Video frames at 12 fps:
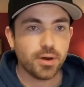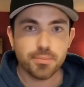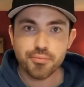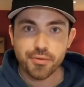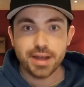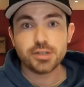to
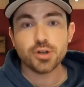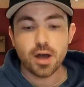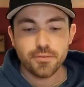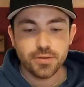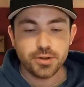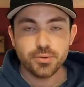branch off
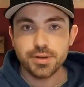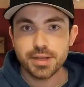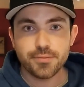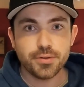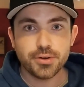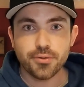into a
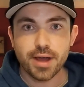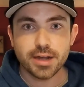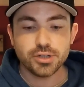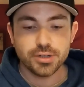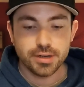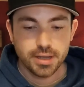different
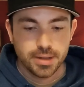direction